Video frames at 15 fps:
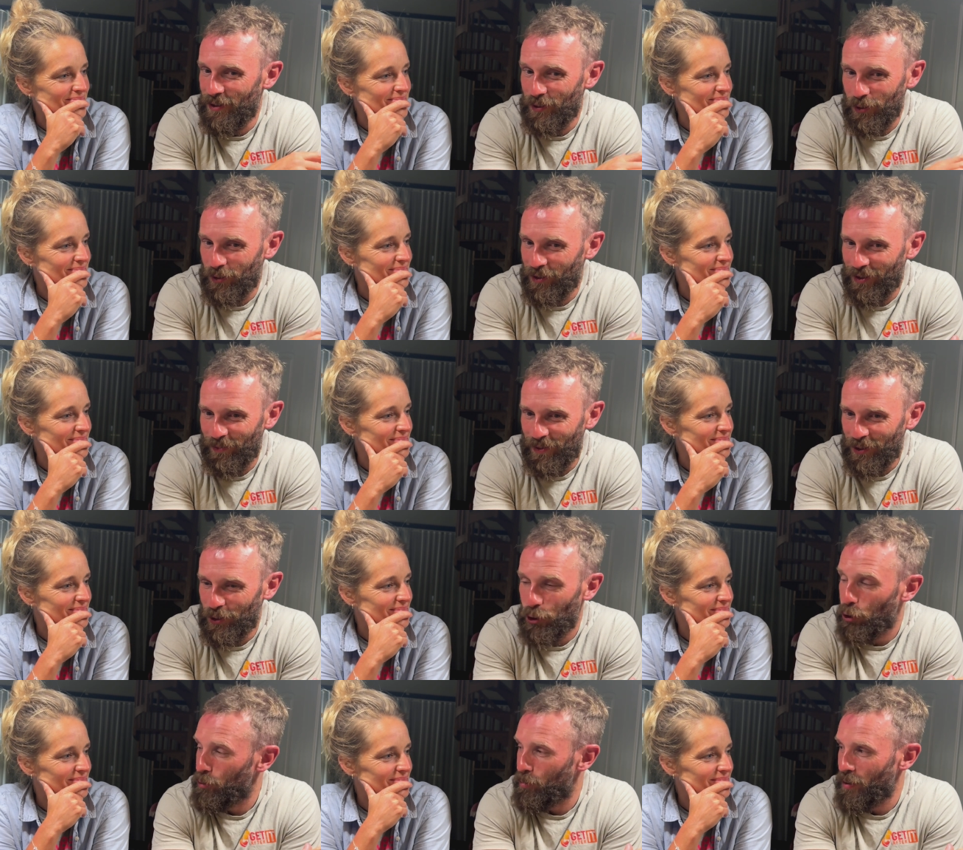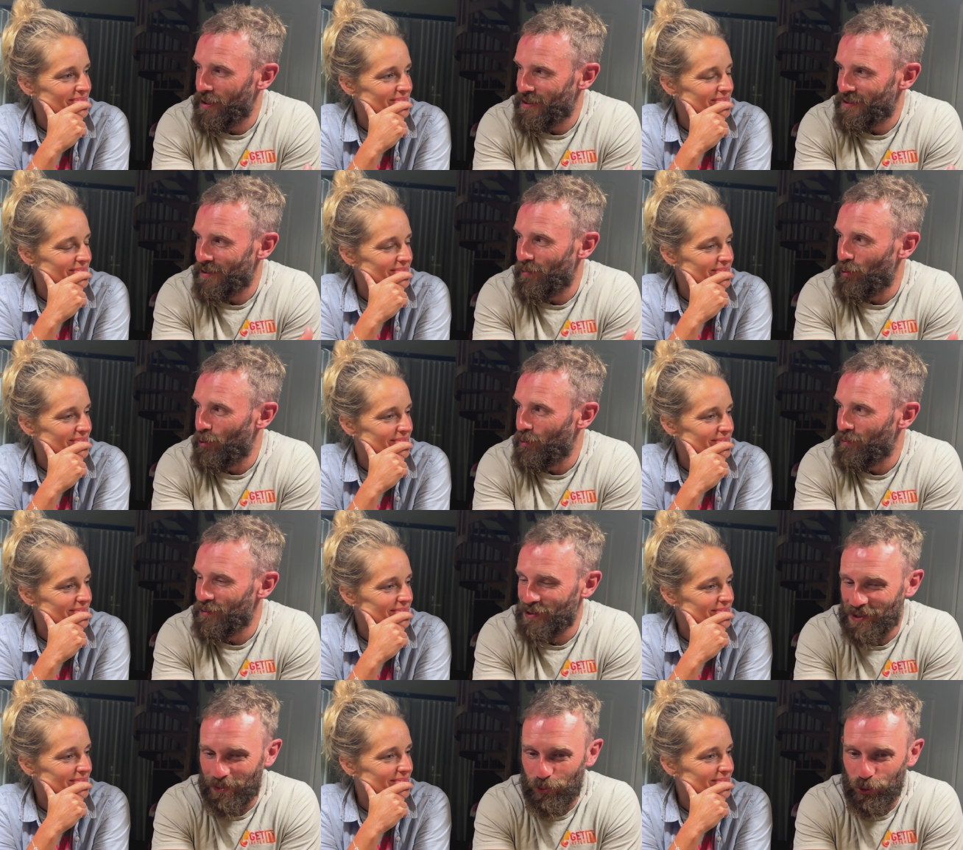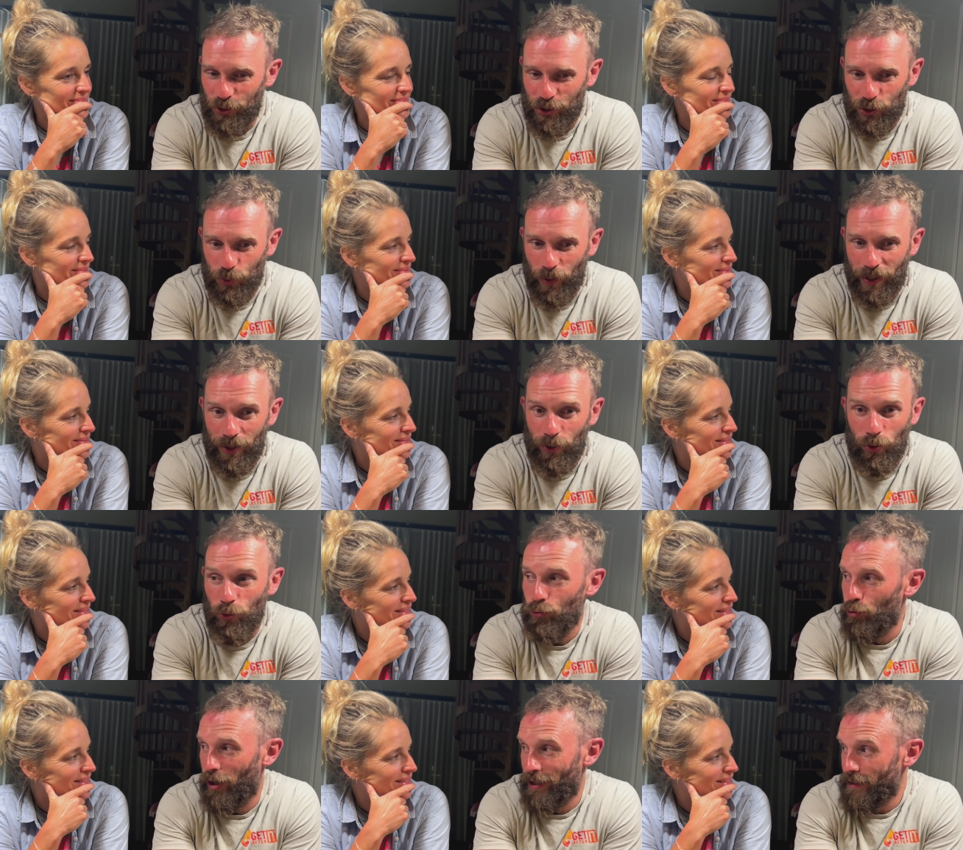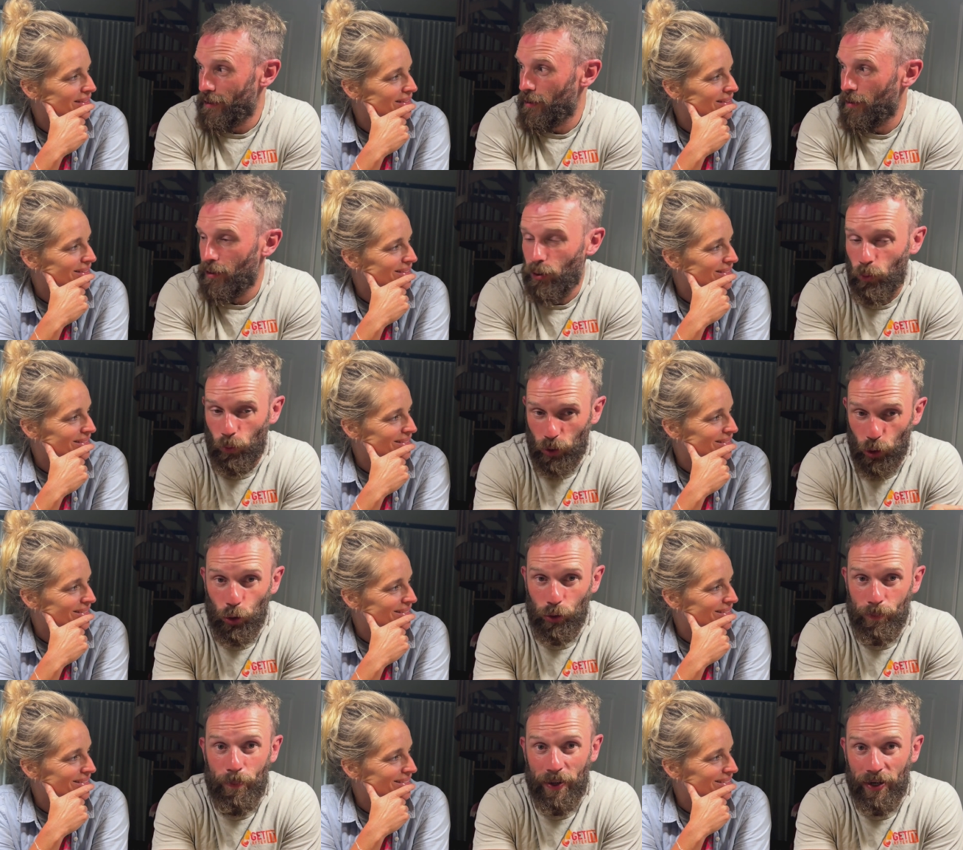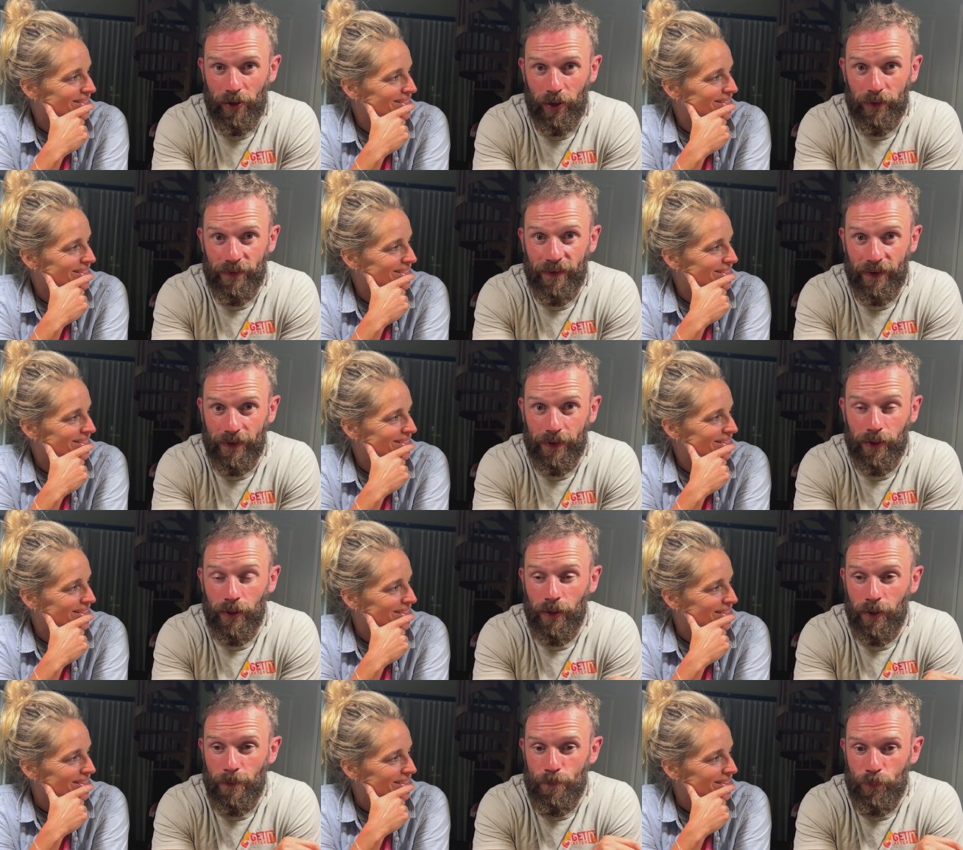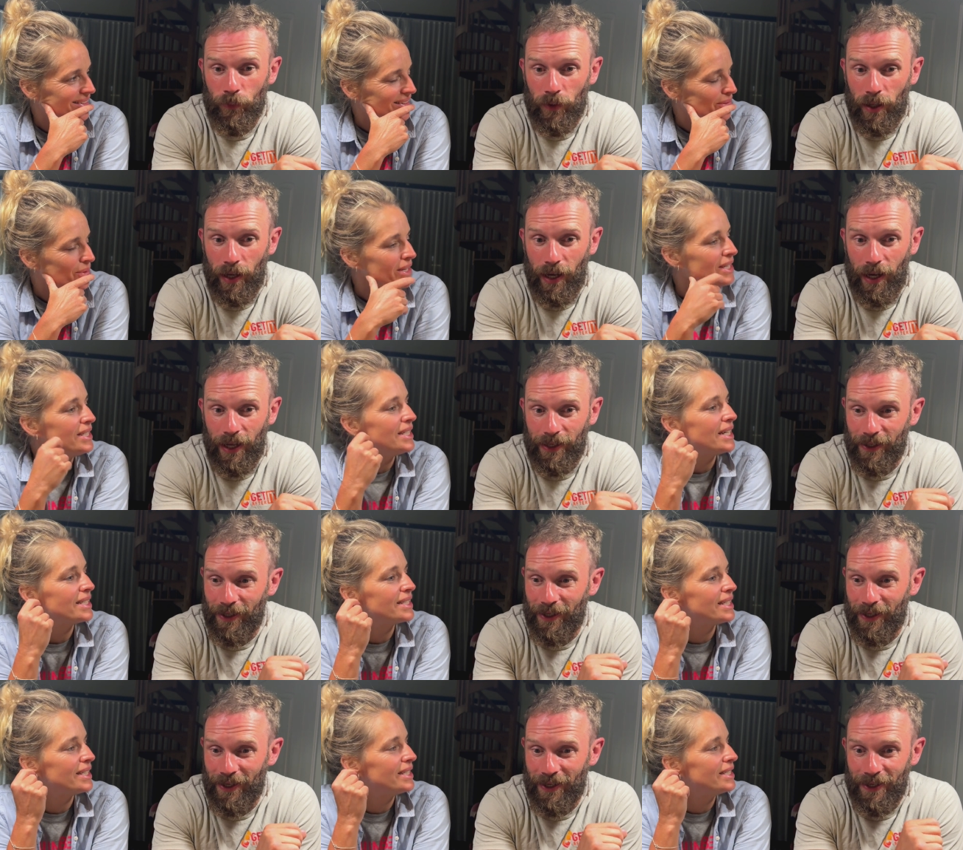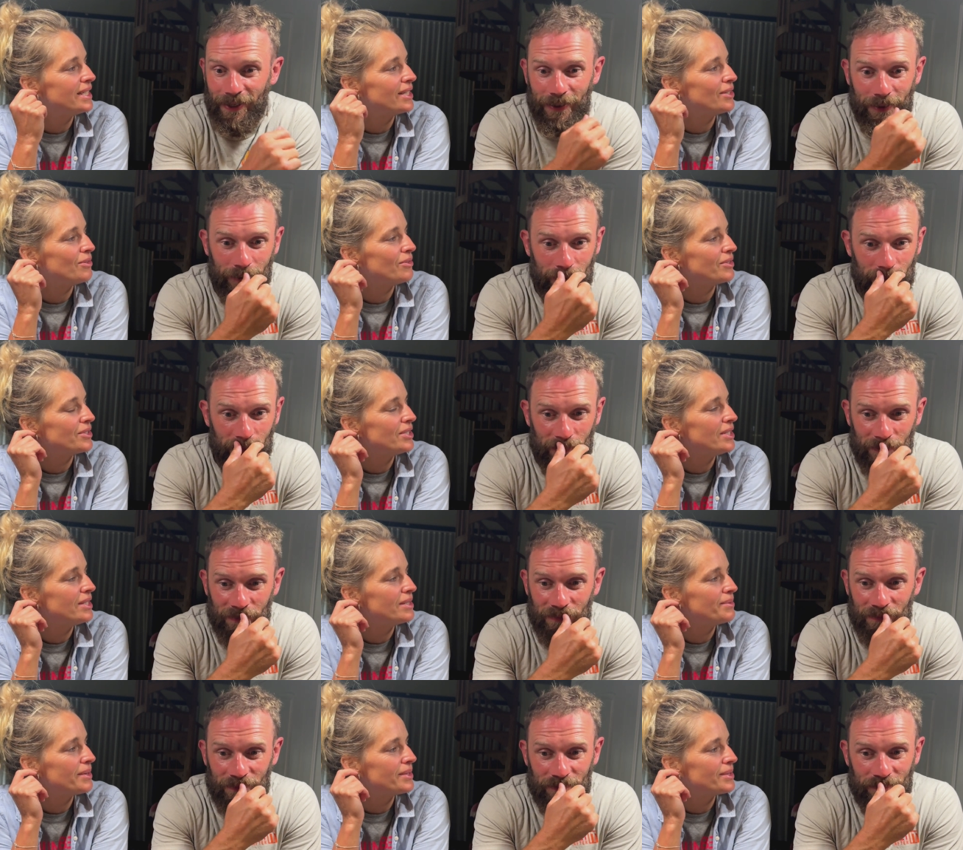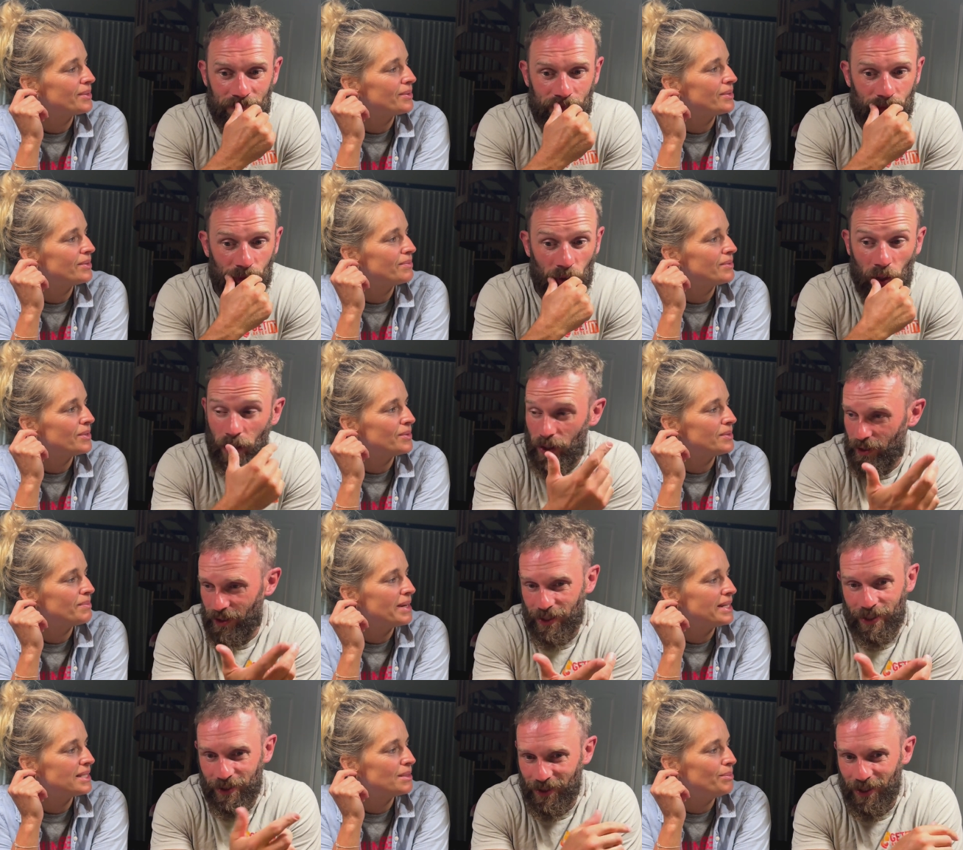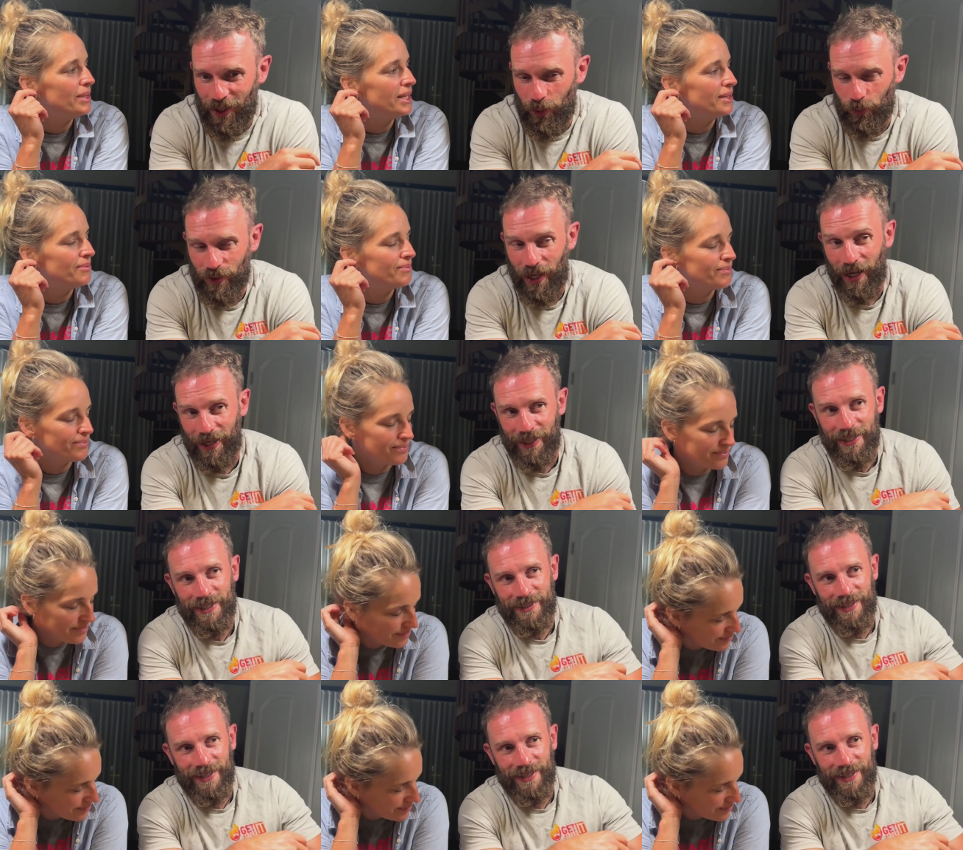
Speaker 1: I mean, God bless Simo. Simo just went right. We're going bear hunting.
Speaker 2: Well, he'd accidentally taken a wrong turn as well, so it was, it was meant he, to be.
Speaker 1: It, he